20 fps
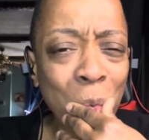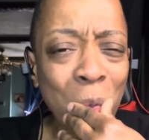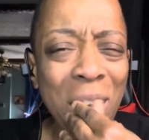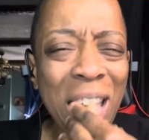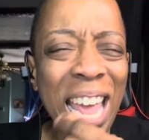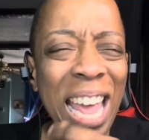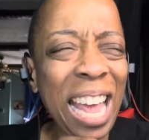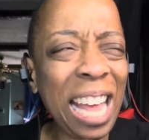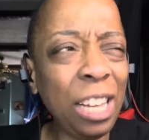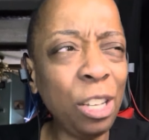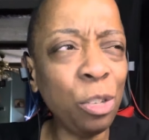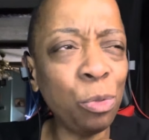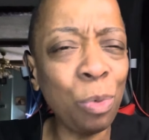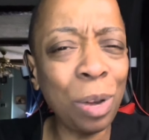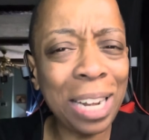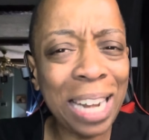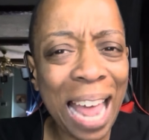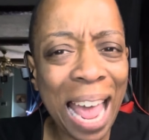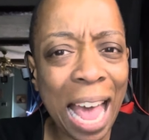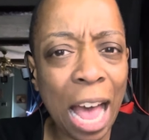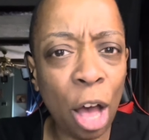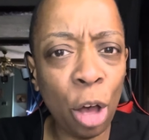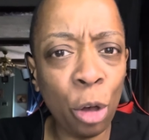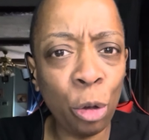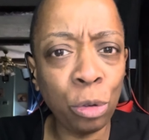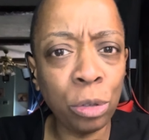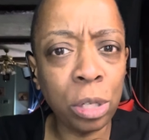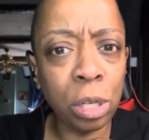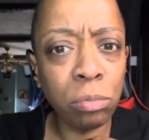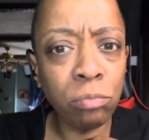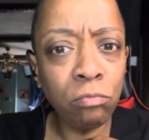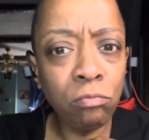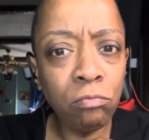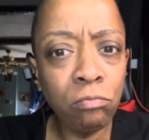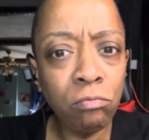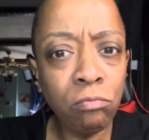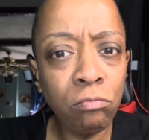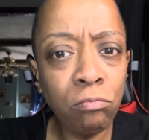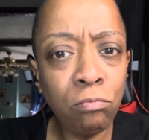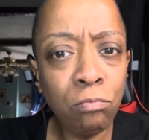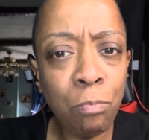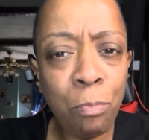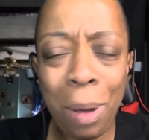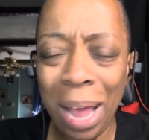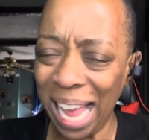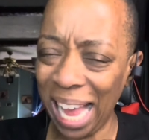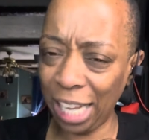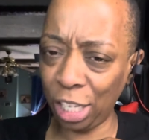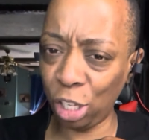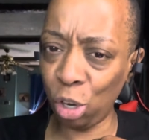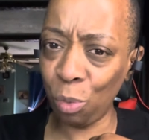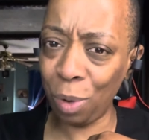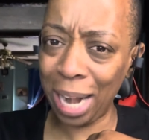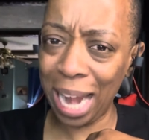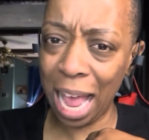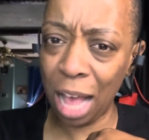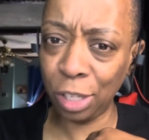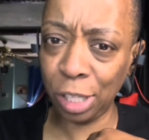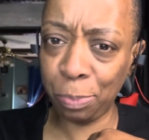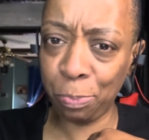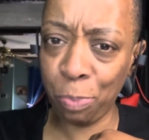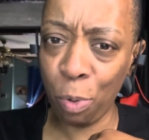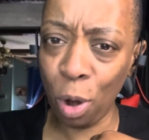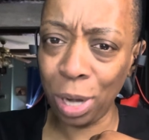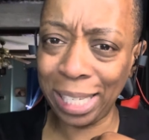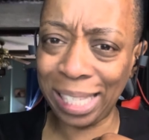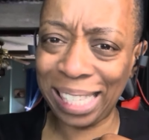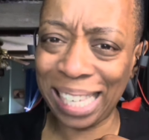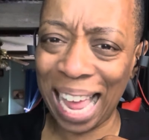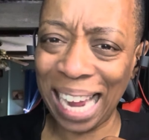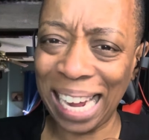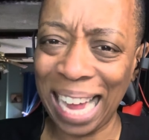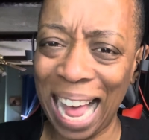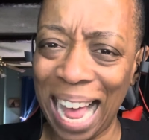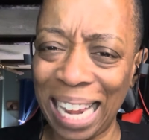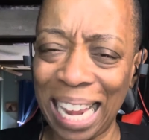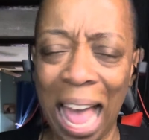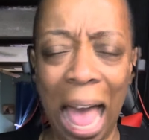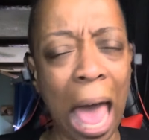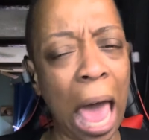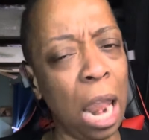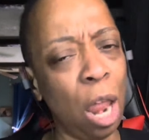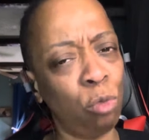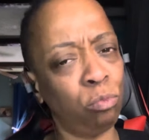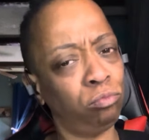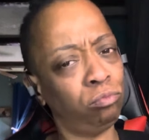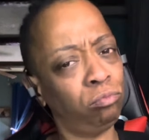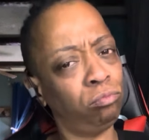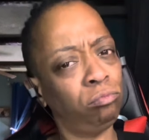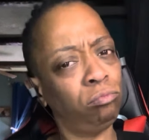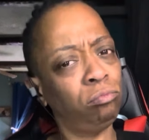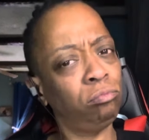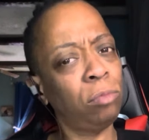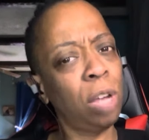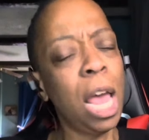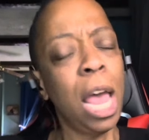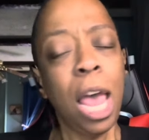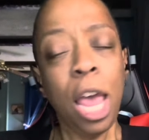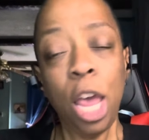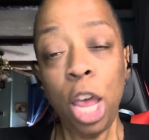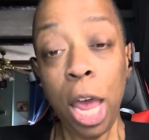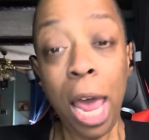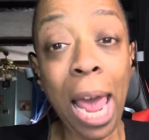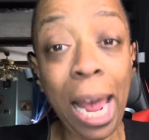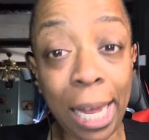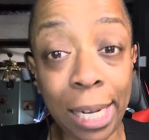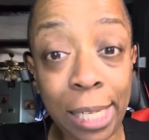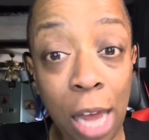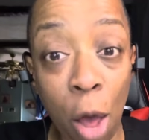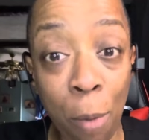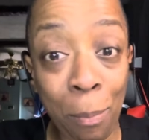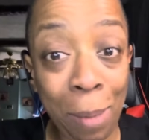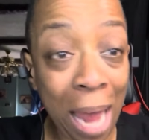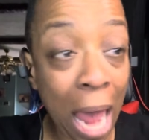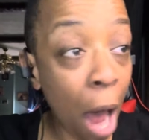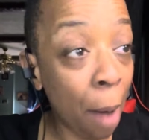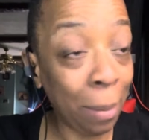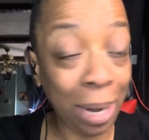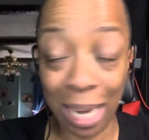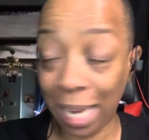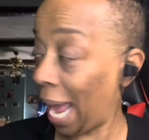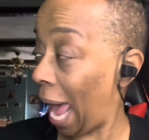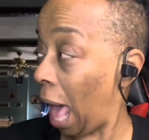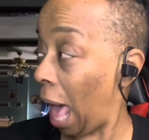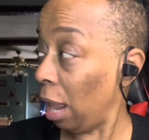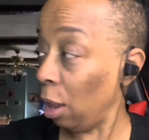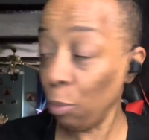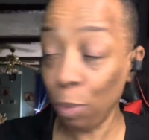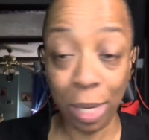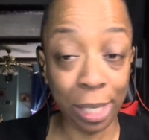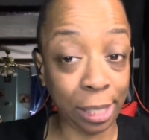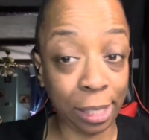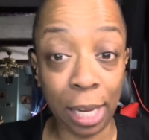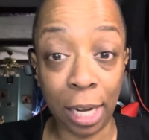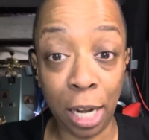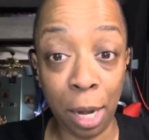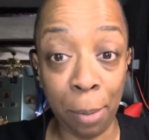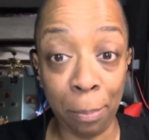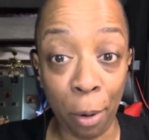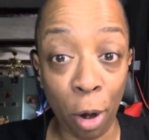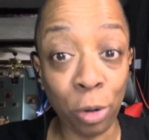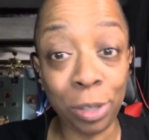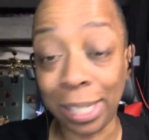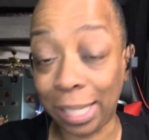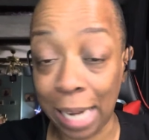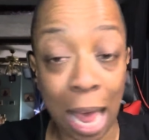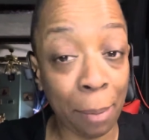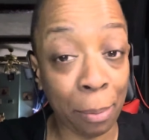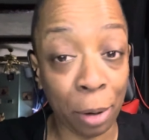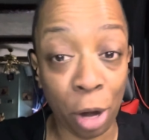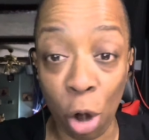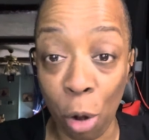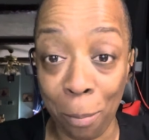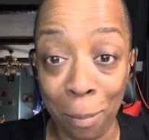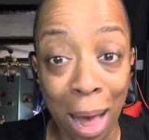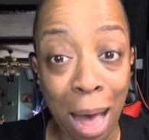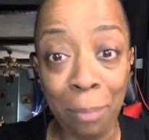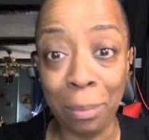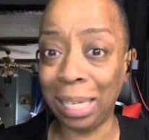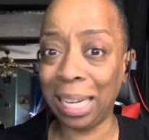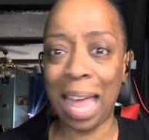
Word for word: He's renowned, but he's a renowned sports psychologist. He could tell me how many calories Sydney burned stabbing her mama.